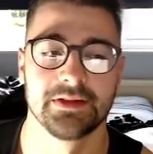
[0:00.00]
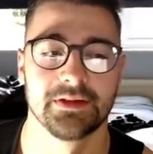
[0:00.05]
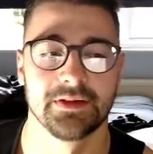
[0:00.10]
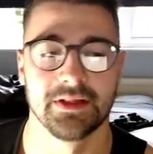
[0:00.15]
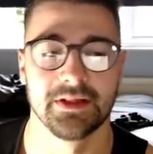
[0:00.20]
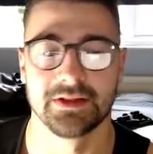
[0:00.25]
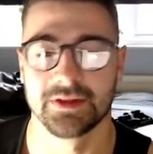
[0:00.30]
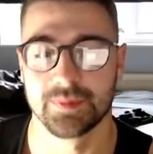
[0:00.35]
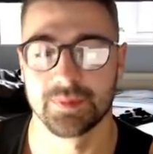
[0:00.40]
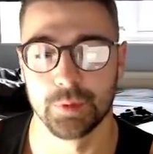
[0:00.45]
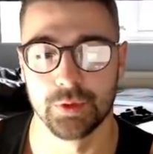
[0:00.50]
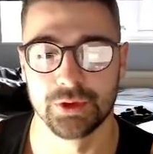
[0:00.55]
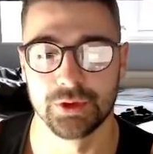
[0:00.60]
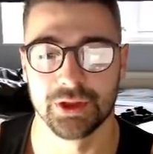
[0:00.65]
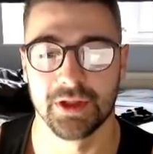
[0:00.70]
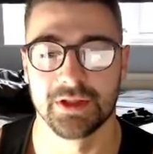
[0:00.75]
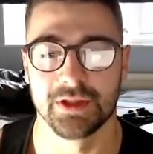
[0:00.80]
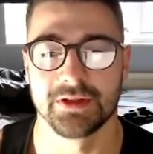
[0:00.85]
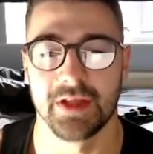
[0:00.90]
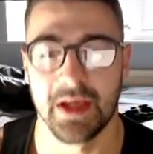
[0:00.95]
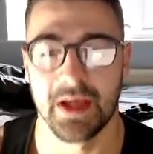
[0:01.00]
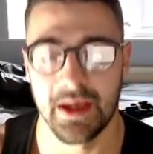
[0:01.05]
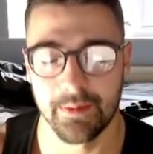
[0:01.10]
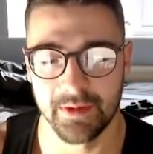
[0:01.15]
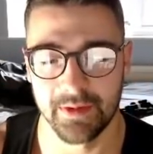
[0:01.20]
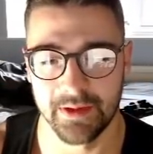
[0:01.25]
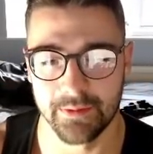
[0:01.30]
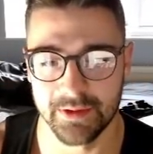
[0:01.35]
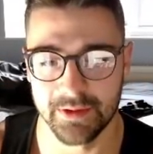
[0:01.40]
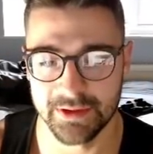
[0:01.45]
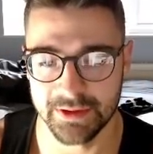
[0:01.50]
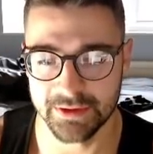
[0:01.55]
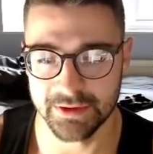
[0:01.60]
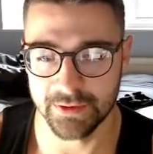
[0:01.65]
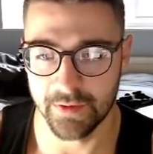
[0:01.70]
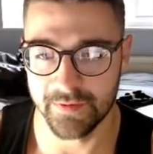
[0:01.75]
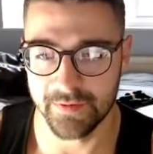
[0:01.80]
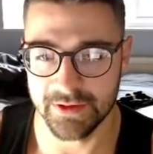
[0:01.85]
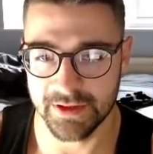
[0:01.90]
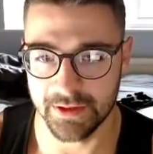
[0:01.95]
There's a small chance of that happening, which is
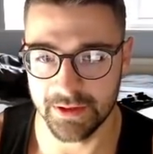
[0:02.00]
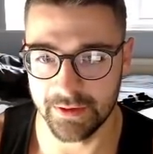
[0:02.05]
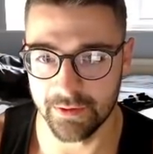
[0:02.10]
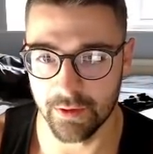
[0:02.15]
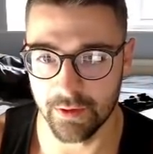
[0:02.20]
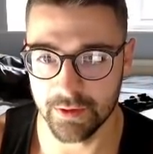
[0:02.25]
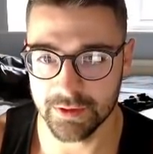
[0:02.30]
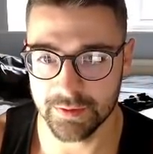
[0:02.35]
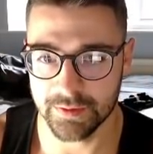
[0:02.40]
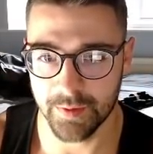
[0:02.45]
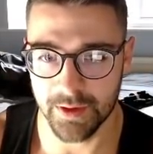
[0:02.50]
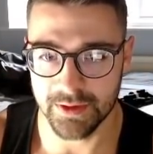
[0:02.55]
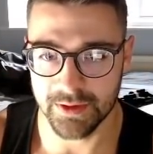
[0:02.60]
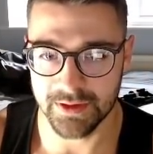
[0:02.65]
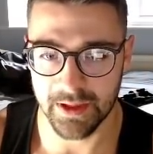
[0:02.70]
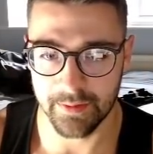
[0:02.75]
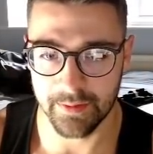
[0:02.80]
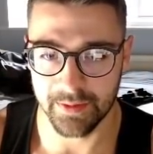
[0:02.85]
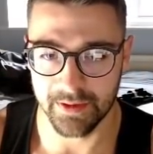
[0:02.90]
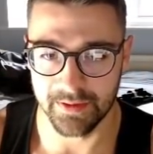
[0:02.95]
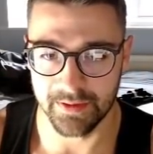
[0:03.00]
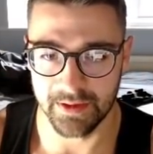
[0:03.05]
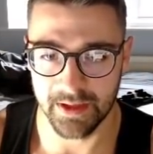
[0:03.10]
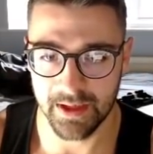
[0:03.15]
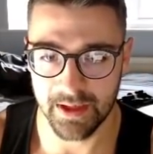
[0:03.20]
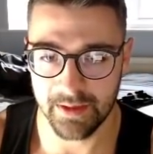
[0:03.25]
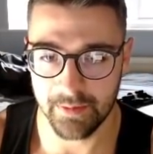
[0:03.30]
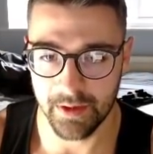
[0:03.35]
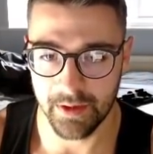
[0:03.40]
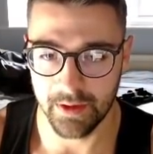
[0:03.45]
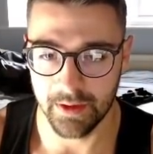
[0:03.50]
obviously not supposed to happen in the game.